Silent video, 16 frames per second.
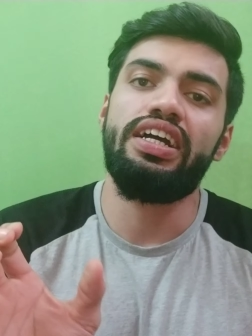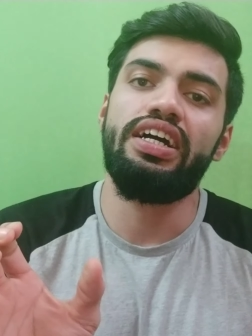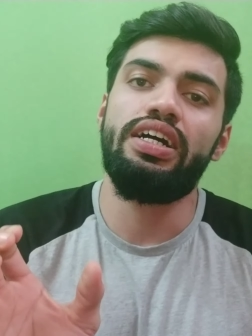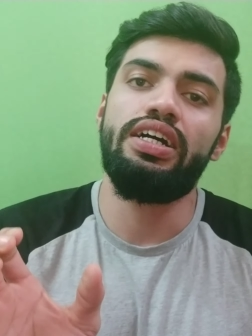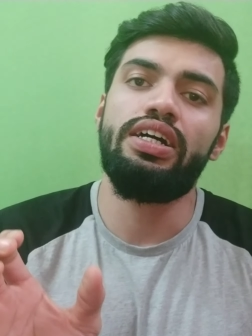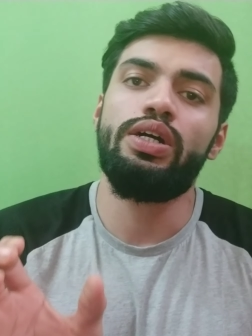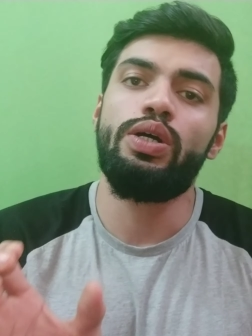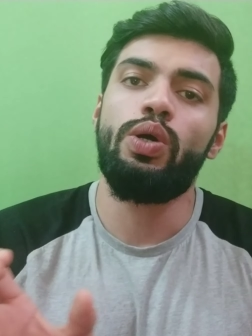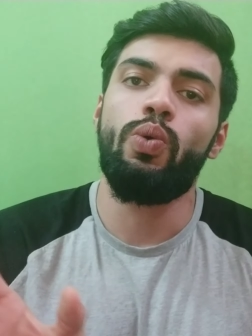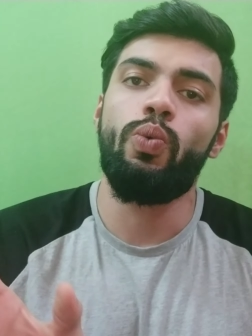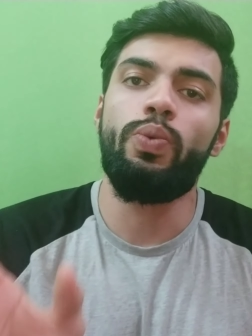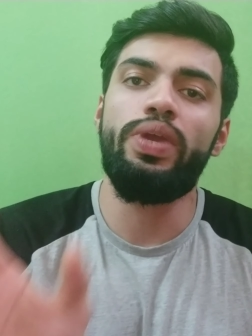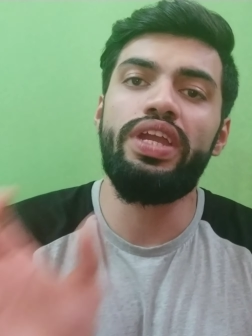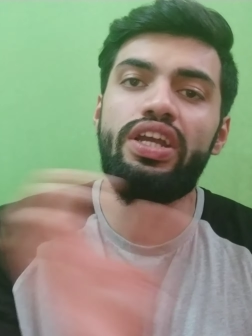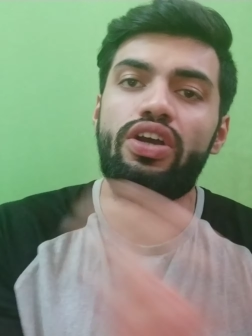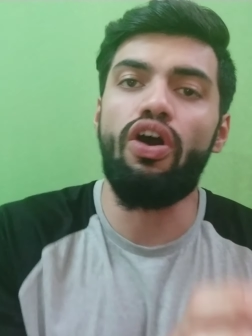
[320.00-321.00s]
a
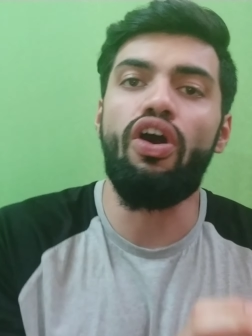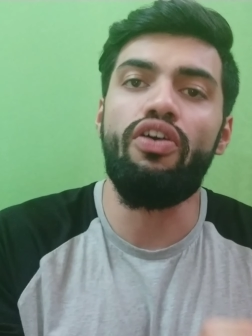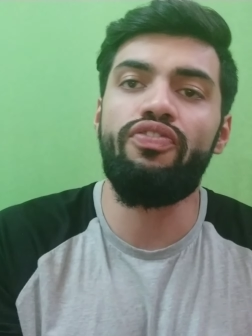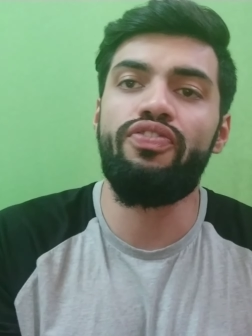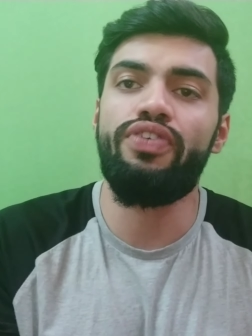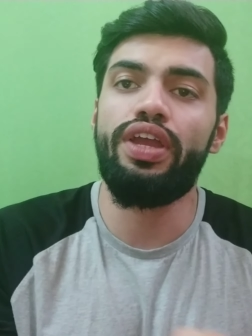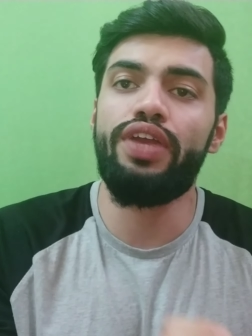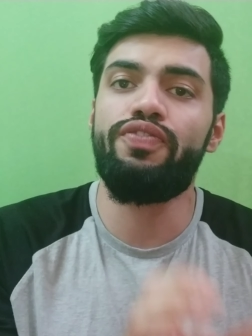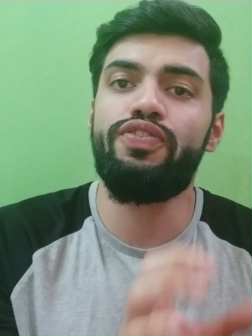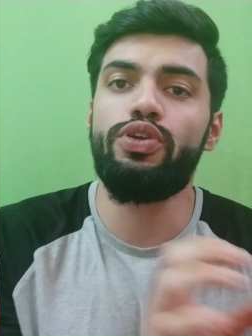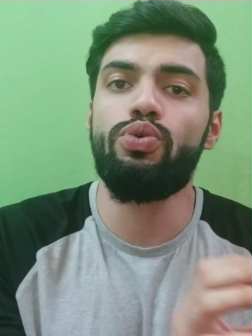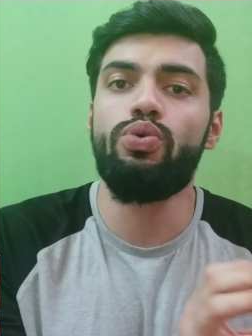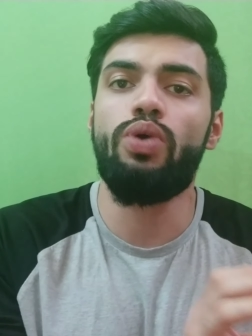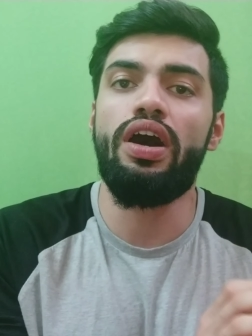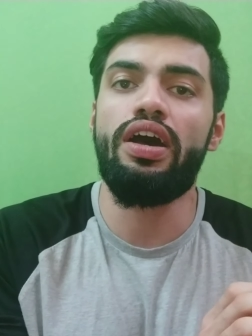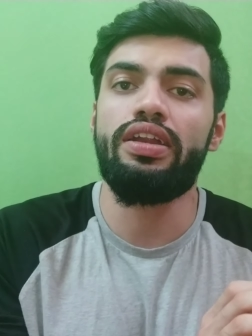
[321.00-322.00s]
week off if
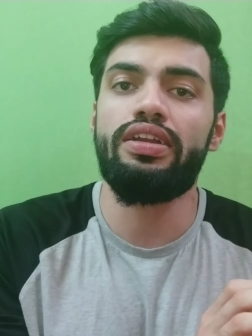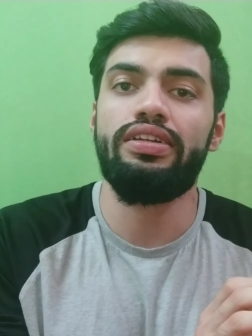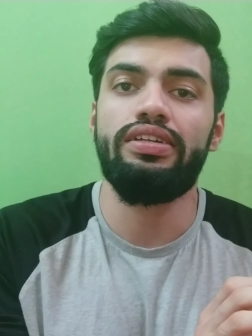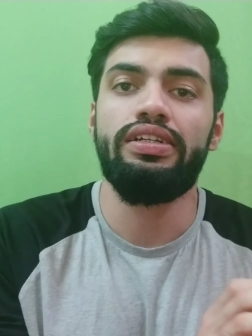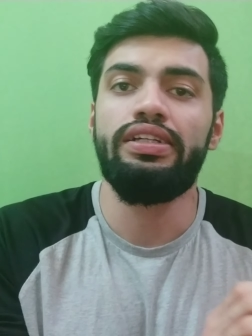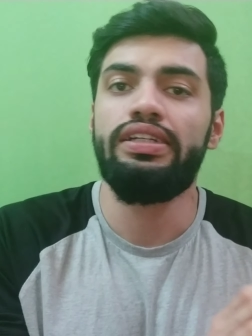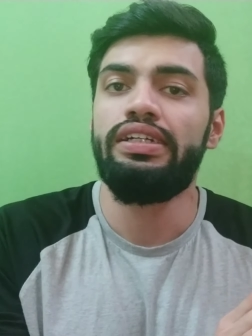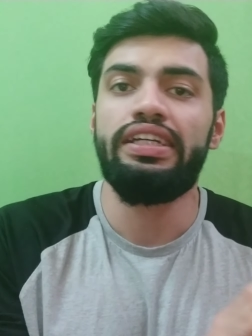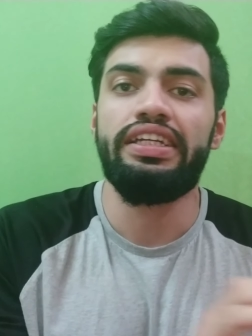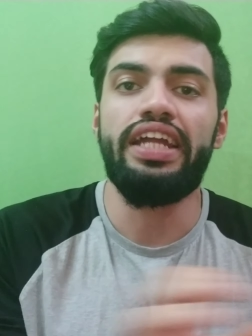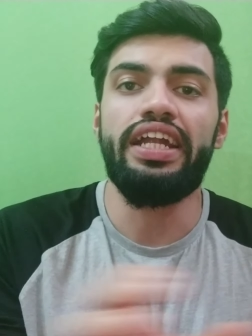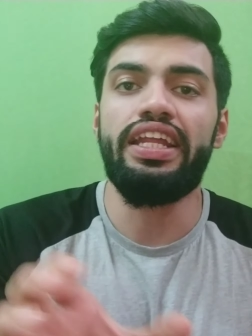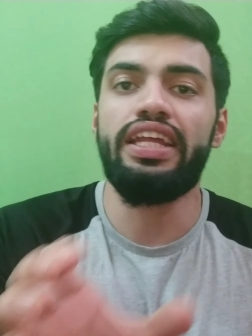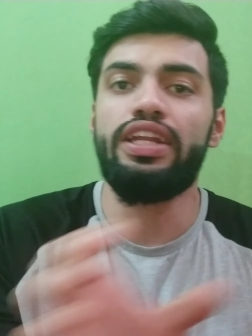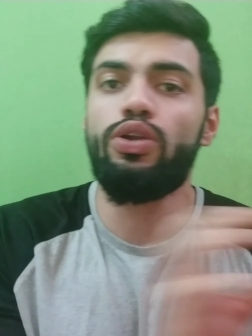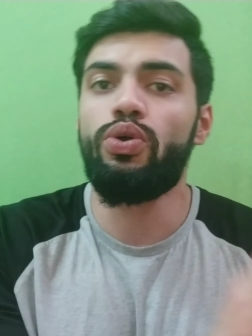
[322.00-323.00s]
you are
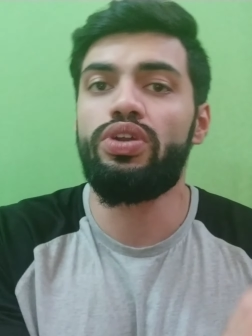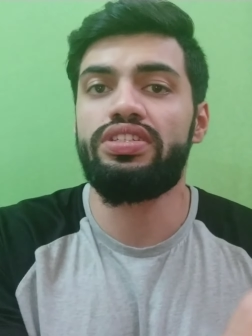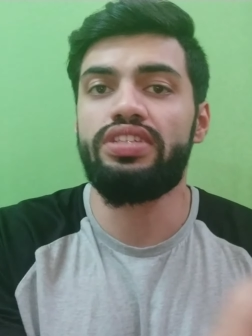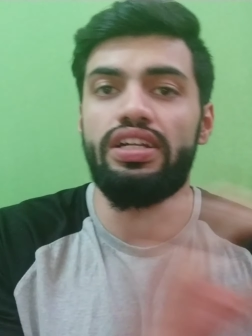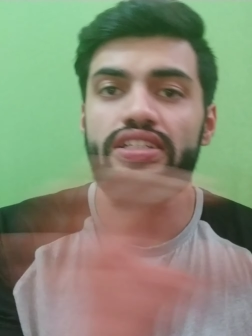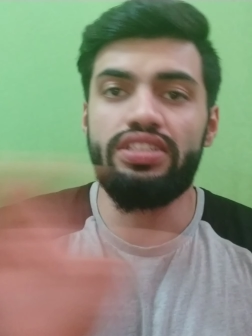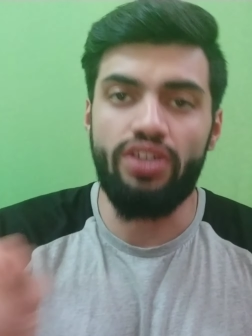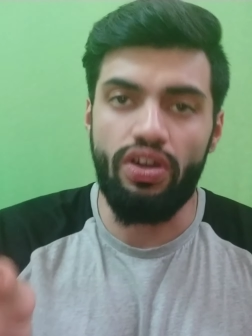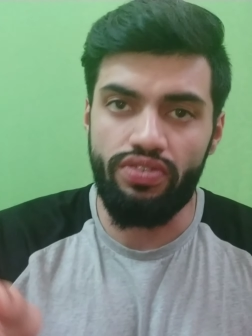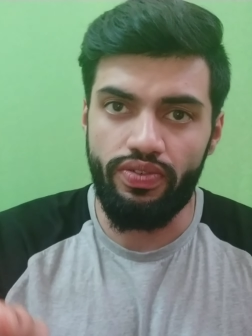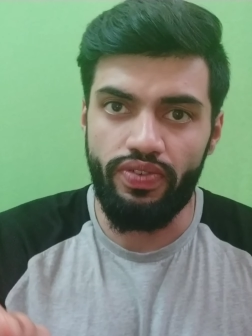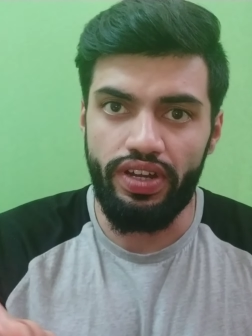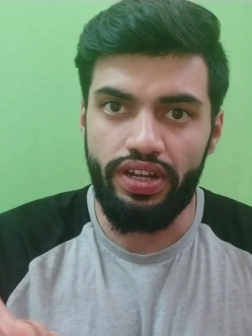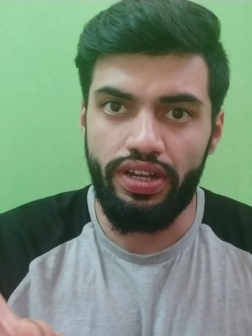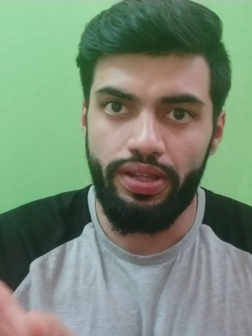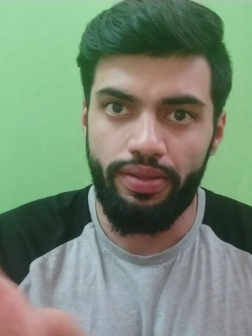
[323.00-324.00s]
getting no results out of
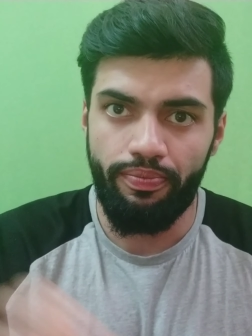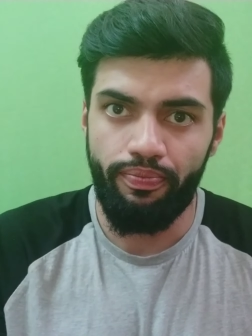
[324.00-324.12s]
it.